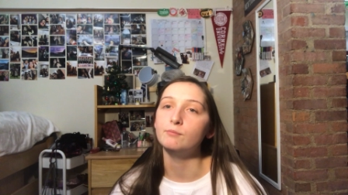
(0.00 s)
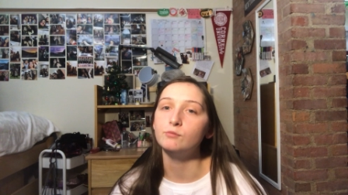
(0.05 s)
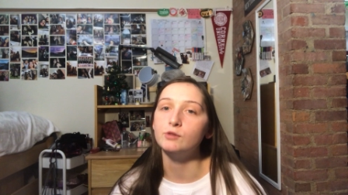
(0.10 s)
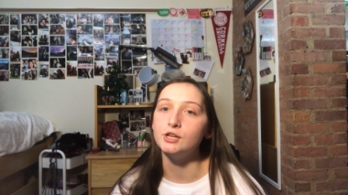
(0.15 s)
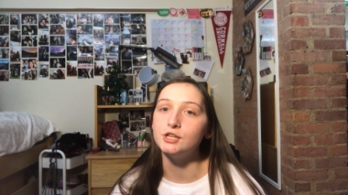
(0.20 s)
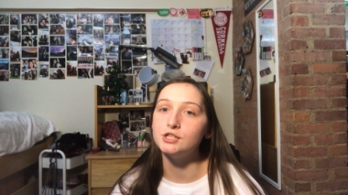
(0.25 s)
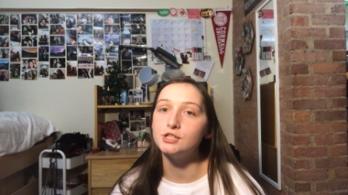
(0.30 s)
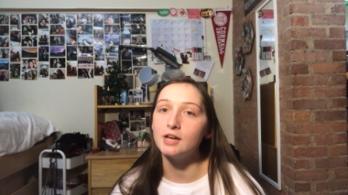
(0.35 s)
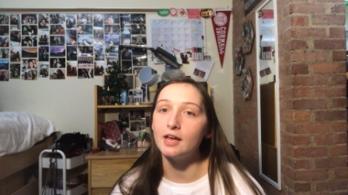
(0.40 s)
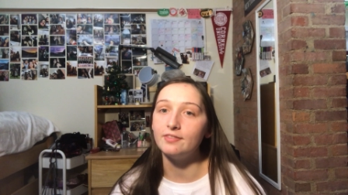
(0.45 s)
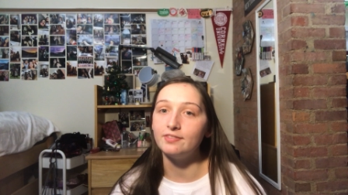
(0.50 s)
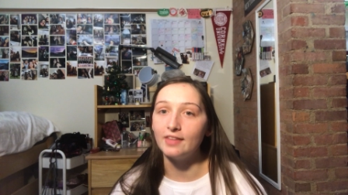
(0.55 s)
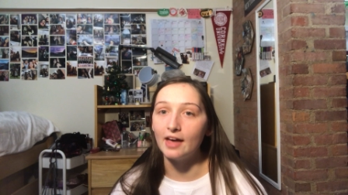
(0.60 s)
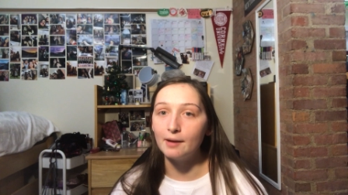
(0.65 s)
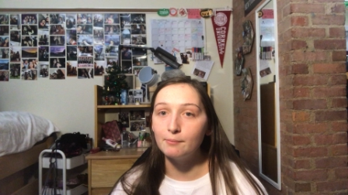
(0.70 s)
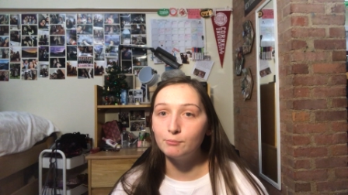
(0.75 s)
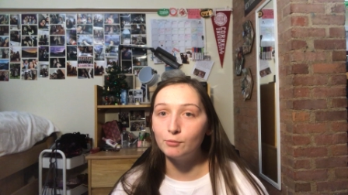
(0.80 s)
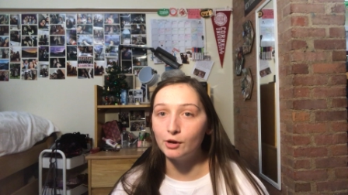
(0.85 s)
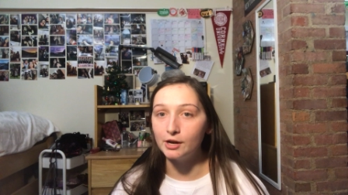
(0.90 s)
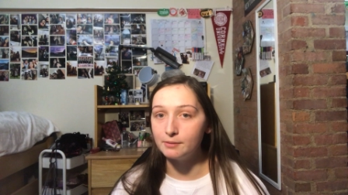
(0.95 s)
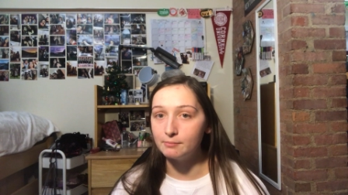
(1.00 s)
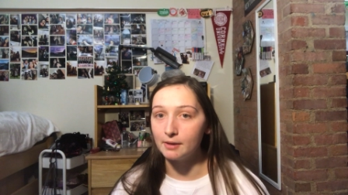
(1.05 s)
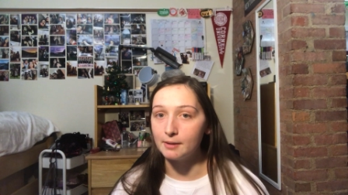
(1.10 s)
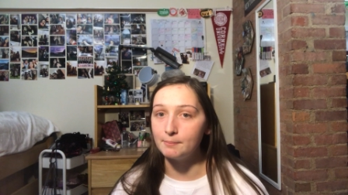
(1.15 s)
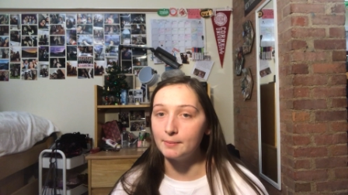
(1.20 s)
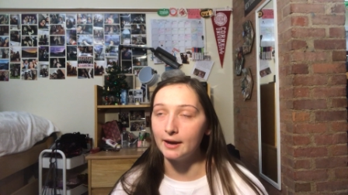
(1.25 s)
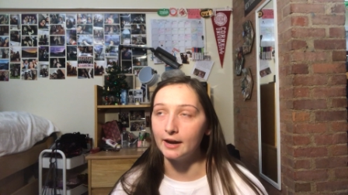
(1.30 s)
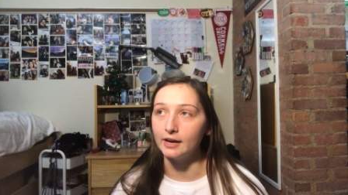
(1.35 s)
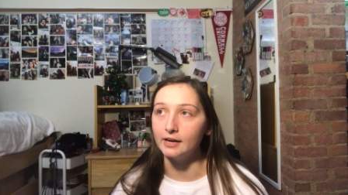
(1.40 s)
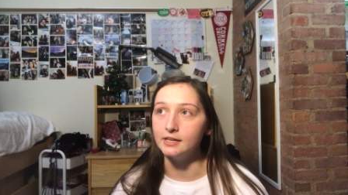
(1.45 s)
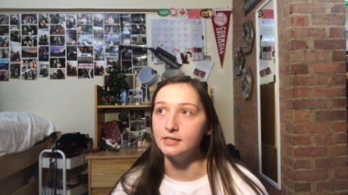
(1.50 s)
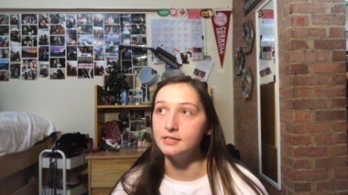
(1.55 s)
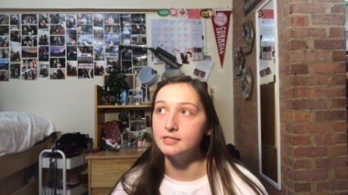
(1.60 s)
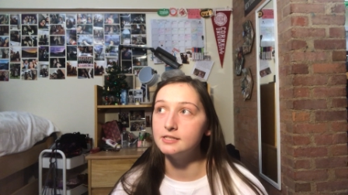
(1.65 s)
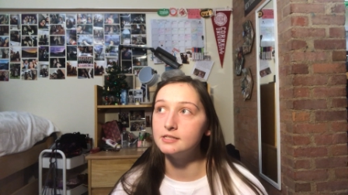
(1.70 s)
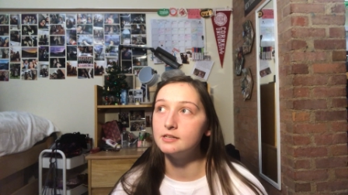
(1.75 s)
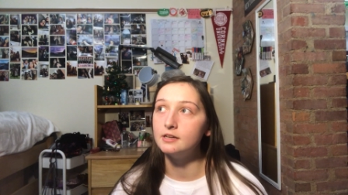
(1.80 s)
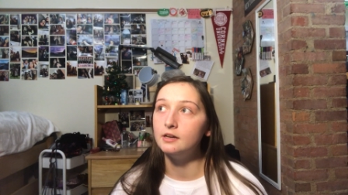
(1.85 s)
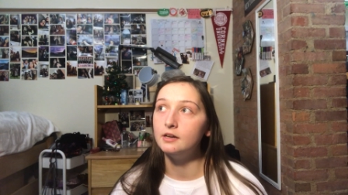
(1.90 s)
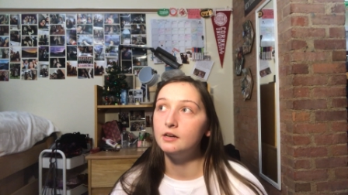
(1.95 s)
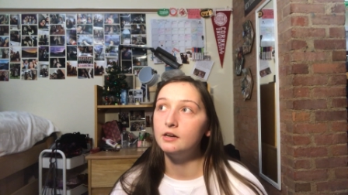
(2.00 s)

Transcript: which at that point my parents